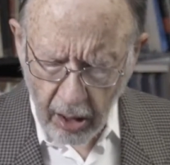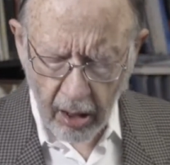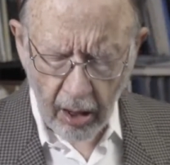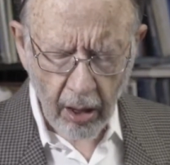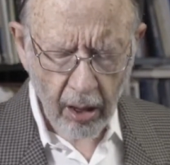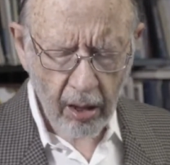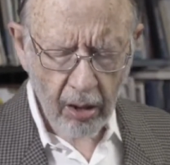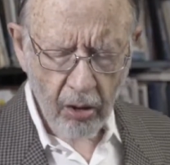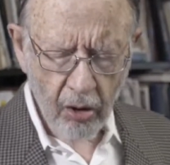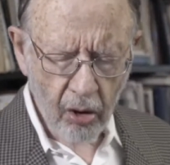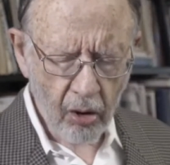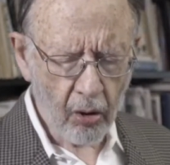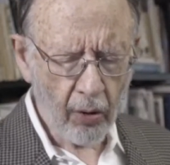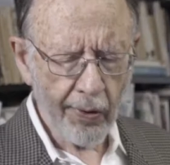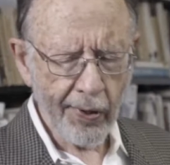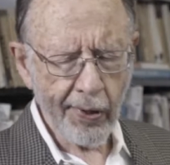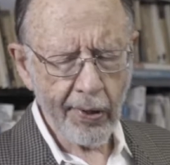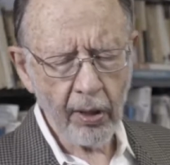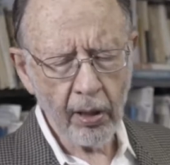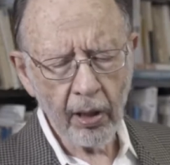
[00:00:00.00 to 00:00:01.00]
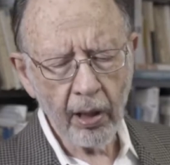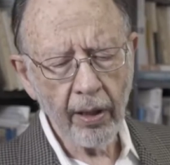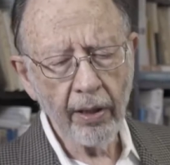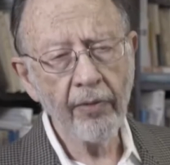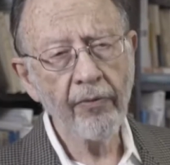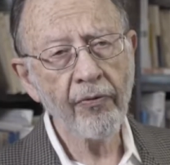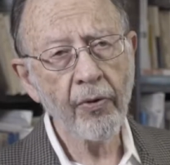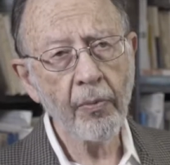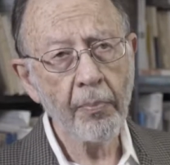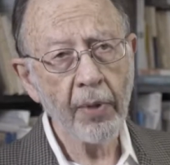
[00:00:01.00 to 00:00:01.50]
to historical
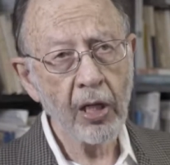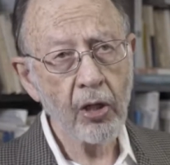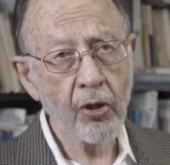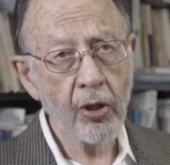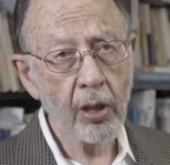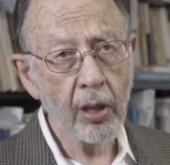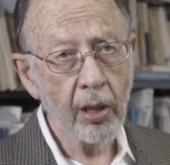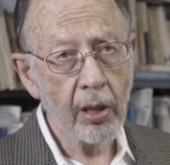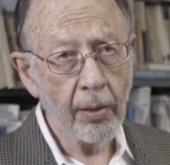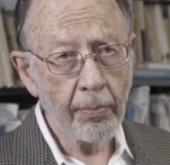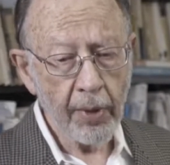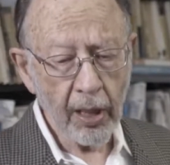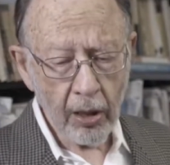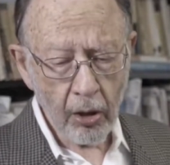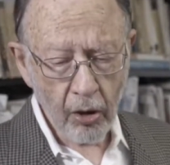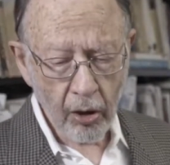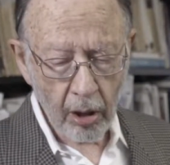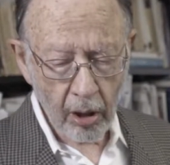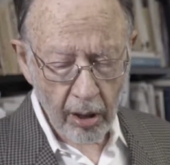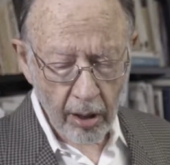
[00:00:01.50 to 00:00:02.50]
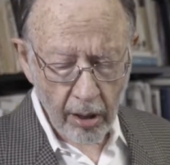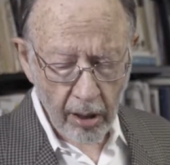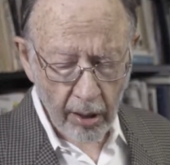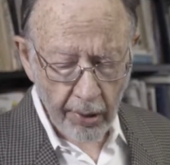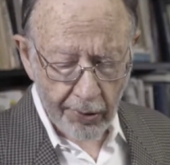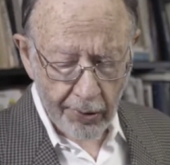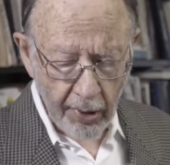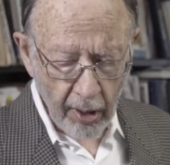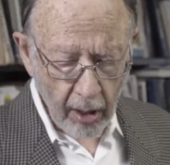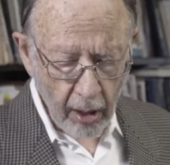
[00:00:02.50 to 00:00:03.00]
information diminishes.
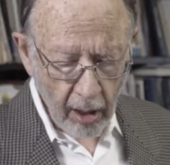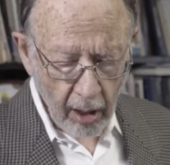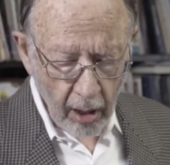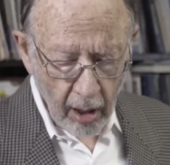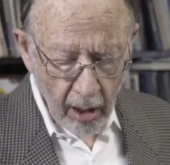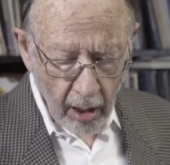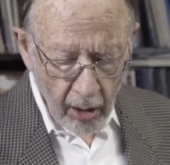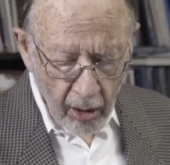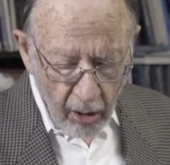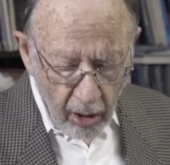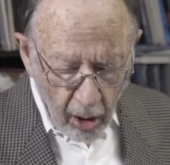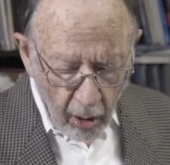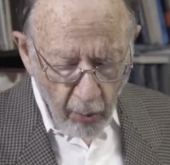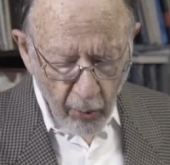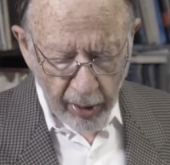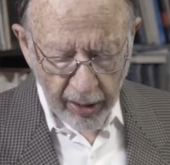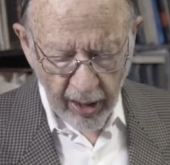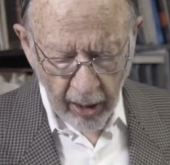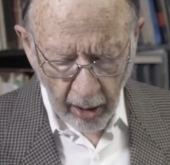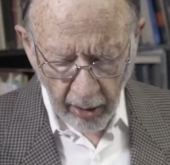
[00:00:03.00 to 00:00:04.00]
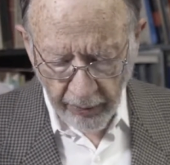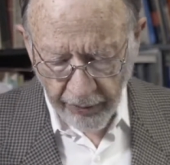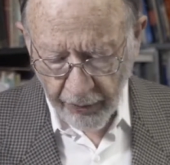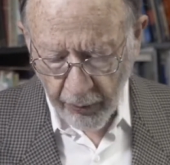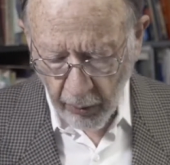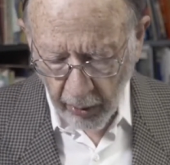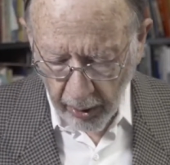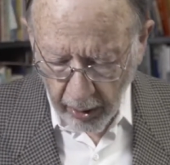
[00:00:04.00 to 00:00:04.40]
No one, therefore,